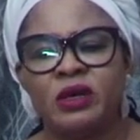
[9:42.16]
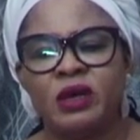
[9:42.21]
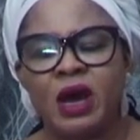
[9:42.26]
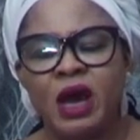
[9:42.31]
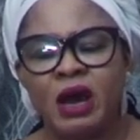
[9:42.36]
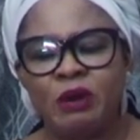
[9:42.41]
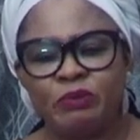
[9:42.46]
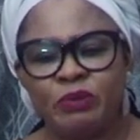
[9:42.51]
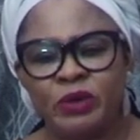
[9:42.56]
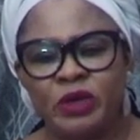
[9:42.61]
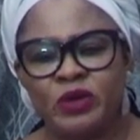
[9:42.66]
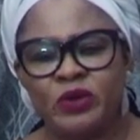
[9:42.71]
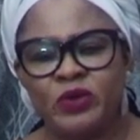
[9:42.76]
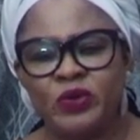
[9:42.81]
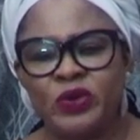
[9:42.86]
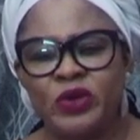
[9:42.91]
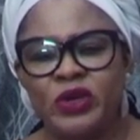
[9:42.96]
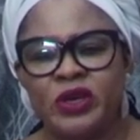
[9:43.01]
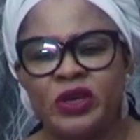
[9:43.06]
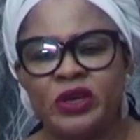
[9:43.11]
Happy
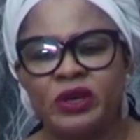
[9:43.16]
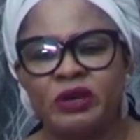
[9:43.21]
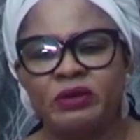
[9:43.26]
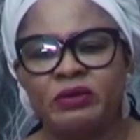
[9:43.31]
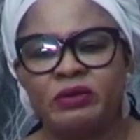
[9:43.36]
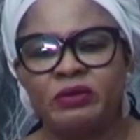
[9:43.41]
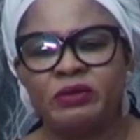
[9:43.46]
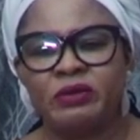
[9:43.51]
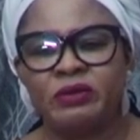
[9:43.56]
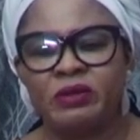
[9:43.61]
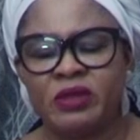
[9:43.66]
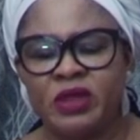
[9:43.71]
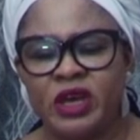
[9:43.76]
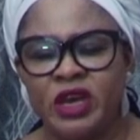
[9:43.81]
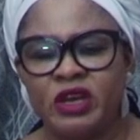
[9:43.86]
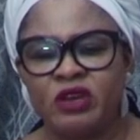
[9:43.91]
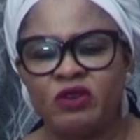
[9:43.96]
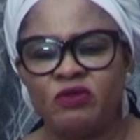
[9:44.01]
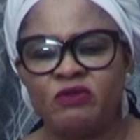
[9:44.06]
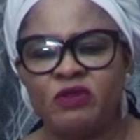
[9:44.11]
New Year.
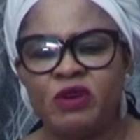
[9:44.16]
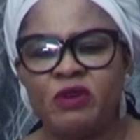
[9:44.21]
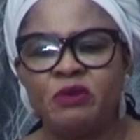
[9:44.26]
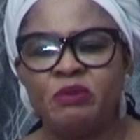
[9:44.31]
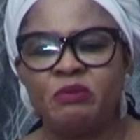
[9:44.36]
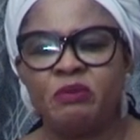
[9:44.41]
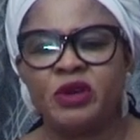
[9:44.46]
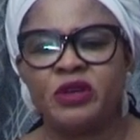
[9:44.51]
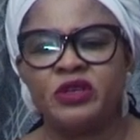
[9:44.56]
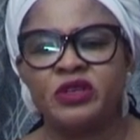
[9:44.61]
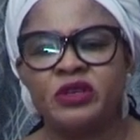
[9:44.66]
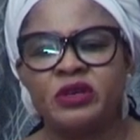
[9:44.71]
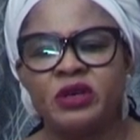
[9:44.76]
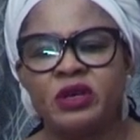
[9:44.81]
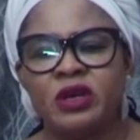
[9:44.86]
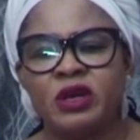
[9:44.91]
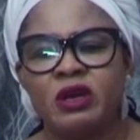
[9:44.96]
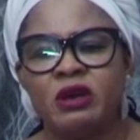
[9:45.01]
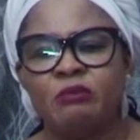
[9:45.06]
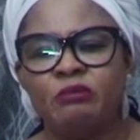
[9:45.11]
Thank you very much.
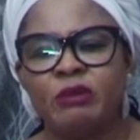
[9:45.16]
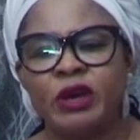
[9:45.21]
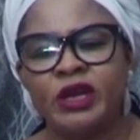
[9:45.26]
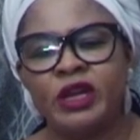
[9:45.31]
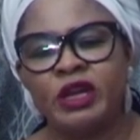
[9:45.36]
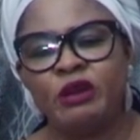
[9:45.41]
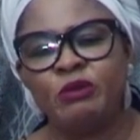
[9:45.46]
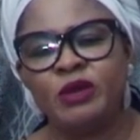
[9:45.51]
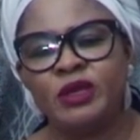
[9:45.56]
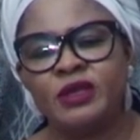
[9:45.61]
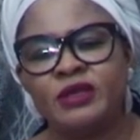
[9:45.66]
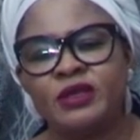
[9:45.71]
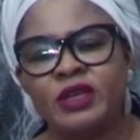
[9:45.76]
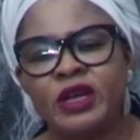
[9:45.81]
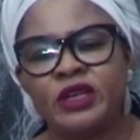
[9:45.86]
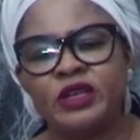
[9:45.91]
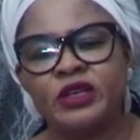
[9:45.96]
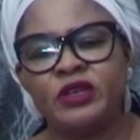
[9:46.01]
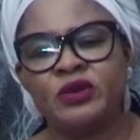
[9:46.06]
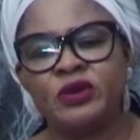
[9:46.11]
My name is
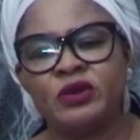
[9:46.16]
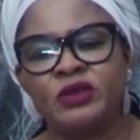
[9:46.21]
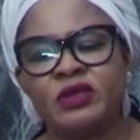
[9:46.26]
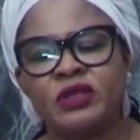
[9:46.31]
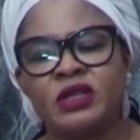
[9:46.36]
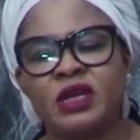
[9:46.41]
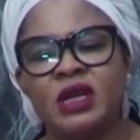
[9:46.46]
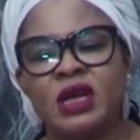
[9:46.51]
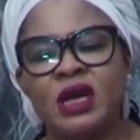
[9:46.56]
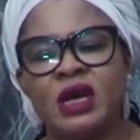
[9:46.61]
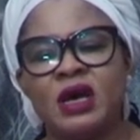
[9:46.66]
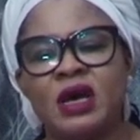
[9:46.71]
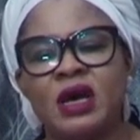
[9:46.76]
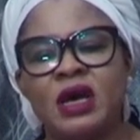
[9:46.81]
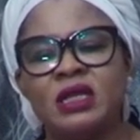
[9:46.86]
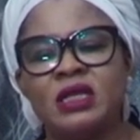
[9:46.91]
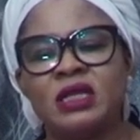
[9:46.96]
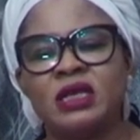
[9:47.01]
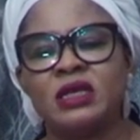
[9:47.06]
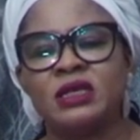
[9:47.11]
Senator Stella
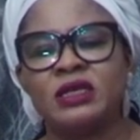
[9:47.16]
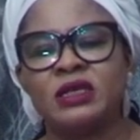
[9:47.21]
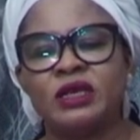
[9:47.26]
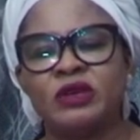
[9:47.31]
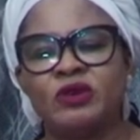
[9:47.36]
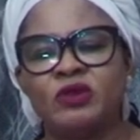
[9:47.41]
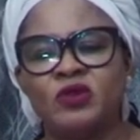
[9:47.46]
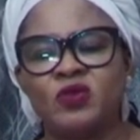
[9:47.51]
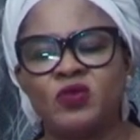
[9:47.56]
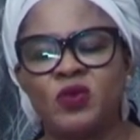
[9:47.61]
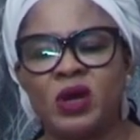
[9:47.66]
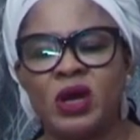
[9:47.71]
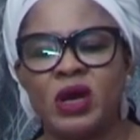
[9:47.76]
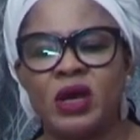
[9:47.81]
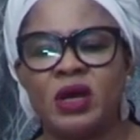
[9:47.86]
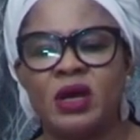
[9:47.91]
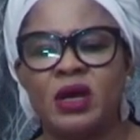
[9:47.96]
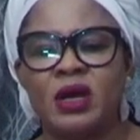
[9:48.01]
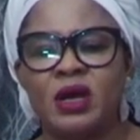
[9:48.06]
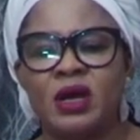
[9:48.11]
Oduah On.
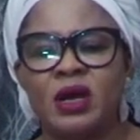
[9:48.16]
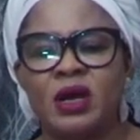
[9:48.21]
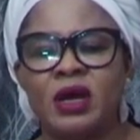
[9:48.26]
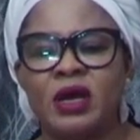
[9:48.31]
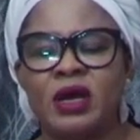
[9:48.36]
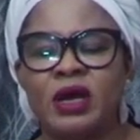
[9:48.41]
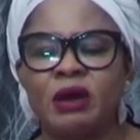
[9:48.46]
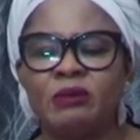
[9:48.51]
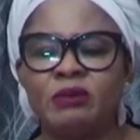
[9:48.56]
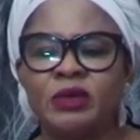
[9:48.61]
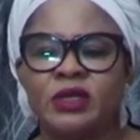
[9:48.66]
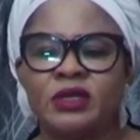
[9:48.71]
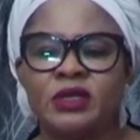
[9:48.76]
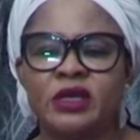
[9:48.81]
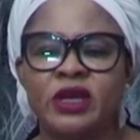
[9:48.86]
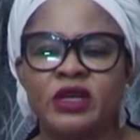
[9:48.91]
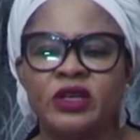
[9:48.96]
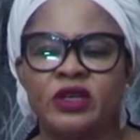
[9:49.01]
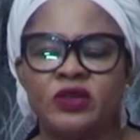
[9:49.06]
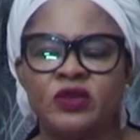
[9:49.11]
I am the
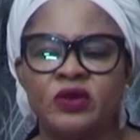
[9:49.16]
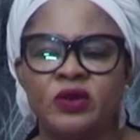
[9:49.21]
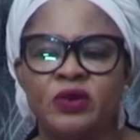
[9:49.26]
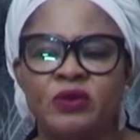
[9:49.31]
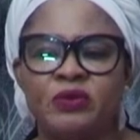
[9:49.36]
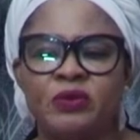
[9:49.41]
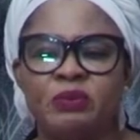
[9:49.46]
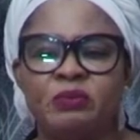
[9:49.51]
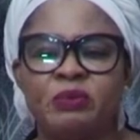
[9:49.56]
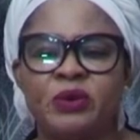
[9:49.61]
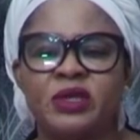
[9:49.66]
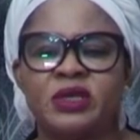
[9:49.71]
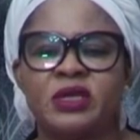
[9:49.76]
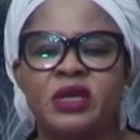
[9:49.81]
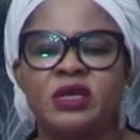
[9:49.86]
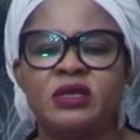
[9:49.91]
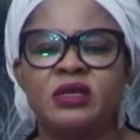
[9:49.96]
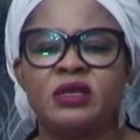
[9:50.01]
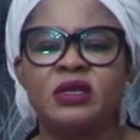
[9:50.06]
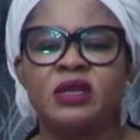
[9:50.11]
Senator
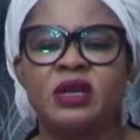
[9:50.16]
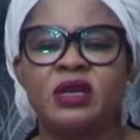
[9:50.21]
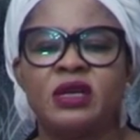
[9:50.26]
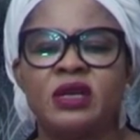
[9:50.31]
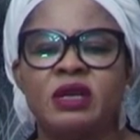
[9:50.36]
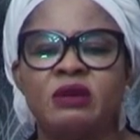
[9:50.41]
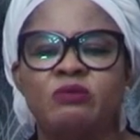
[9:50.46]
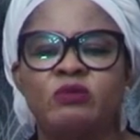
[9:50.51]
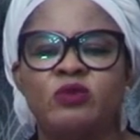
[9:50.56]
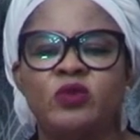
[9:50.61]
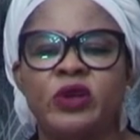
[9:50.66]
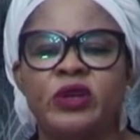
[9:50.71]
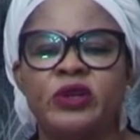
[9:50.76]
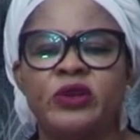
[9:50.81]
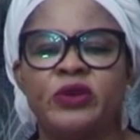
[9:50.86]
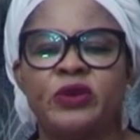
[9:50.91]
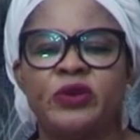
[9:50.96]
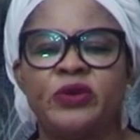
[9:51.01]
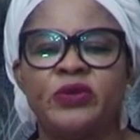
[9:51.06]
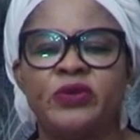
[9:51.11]
representing Anambra
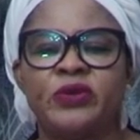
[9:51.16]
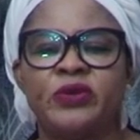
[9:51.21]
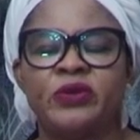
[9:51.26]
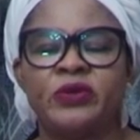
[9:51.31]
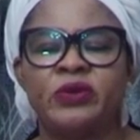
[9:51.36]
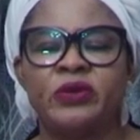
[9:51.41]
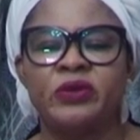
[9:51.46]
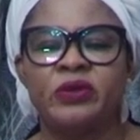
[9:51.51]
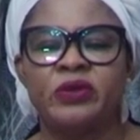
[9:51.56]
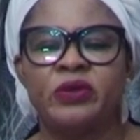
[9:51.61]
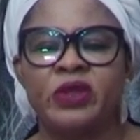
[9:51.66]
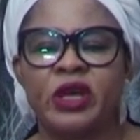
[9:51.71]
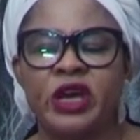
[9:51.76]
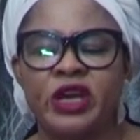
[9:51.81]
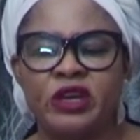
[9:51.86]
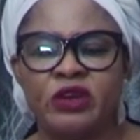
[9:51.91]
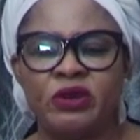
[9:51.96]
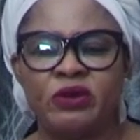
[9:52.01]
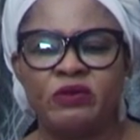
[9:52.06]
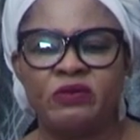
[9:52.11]
North.
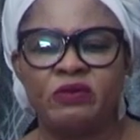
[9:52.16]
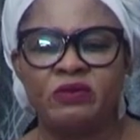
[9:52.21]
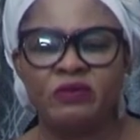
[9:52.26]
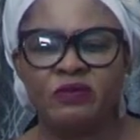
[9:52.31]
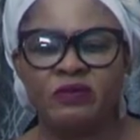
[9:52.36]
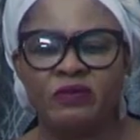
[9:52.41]
Thank you